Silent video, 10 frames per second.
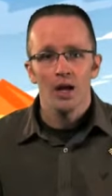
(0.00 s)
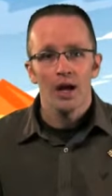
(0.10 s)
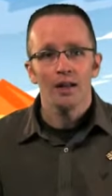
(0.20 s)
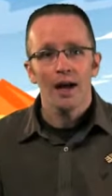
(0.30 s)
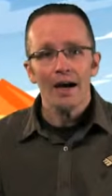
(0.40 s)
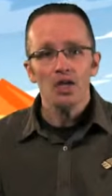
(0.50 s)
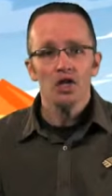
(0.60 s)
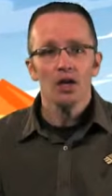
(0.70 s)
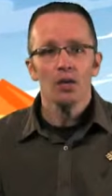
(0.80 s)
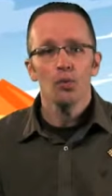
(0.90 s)

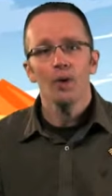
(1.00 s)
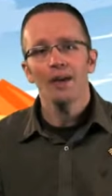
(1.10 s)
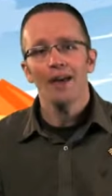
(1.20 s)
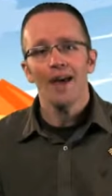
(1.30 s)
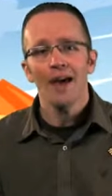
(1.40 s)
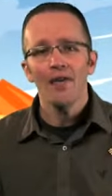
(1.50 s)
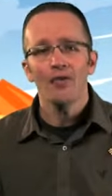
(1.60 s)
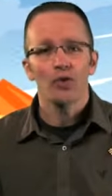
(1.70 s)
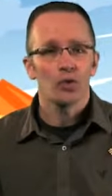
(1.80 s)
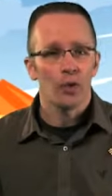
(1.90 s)
Elisha went
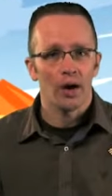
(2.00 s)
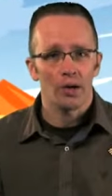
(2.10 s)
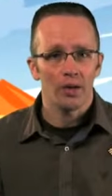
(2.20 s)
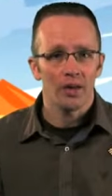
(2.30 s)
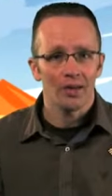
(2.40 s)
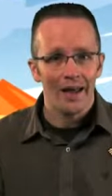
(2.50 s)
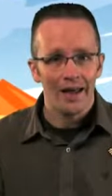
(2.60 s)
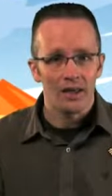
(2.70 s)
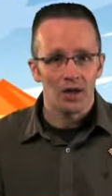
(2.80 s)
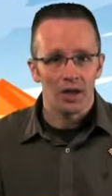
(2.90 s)
everywhere with
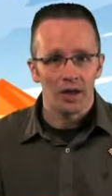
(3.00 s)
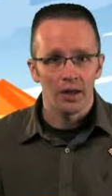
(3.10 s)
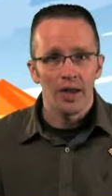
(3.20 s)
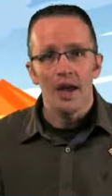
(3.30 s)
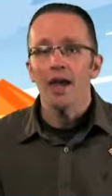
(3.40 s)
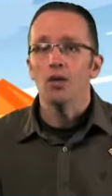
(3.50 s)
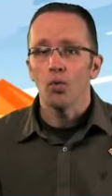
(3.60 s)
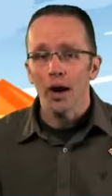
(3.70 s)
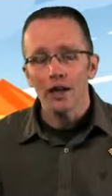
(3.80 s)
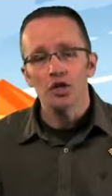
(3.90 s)
Elijah and
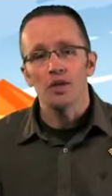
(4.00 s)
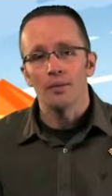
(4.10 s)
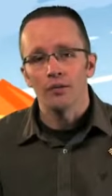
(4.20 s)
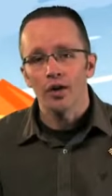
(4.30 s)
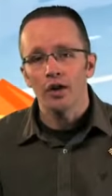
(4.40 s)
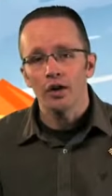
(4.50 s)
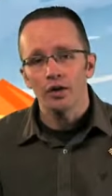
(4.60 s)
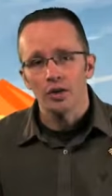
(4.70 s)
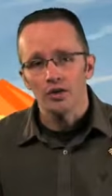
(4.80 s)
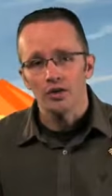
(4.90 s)
watched him very
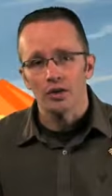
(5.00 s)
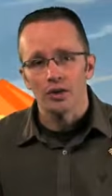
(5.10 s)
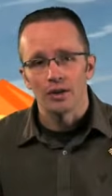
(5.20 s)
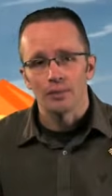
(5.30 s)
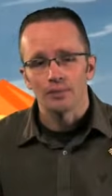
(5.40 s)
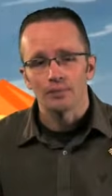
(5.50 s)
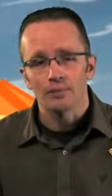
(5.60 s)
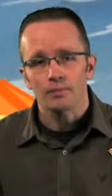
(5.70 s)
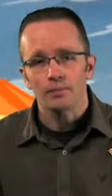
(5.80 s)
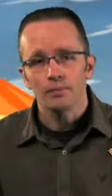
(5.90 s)
closely.
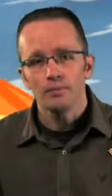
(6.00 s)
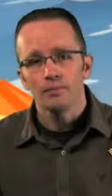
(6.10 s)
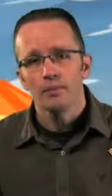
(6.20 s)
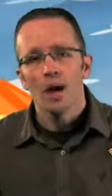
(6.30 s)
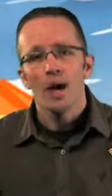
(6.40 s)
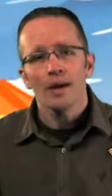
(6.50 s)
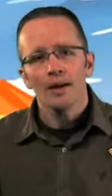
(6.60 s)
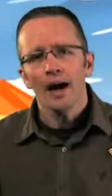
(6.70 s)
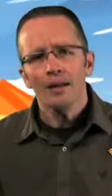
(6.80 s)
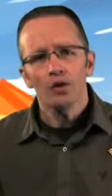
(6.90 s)

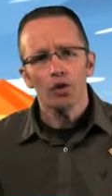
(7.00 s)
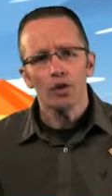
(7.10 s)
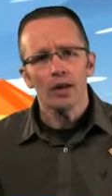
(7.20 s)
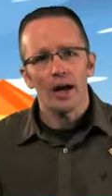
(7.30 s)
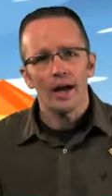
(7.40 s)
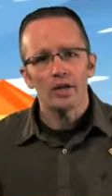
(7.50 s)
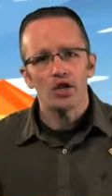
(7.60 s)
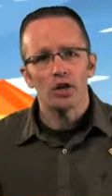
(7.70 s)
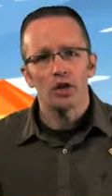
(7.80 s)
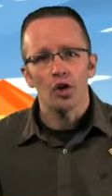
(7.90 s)
God told
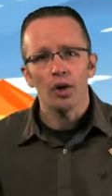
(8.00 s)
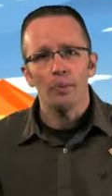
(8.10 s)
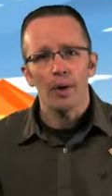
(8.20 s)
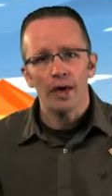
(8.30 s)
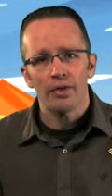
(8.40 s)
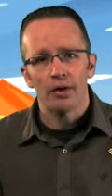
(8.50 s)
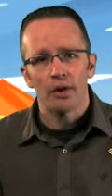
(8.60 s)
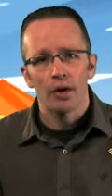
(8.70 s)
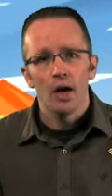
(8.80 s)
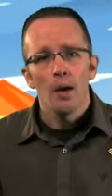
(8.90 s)
Elijah to go to Bethel
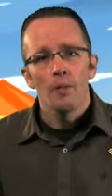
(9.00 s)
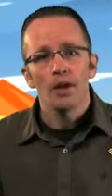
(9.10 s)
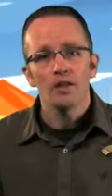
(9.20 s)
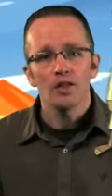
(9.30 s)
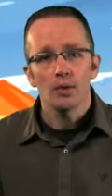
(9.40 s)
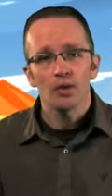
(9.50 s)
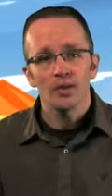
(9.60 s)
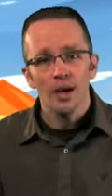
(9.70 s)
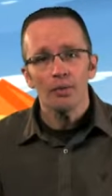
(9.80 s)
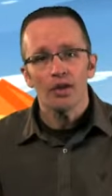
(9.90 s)
because there was
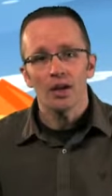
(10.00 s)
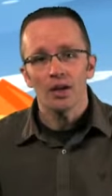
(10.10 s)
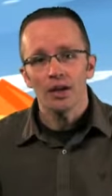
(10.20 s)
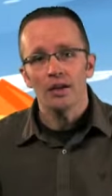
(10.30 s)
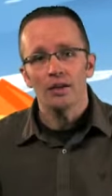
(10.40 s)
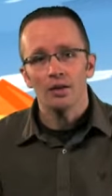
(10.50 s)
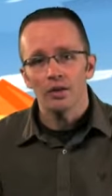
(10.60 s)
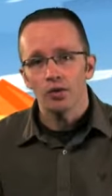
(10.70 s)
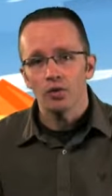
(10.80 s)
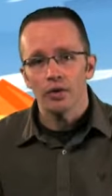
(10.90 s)
something he needed to do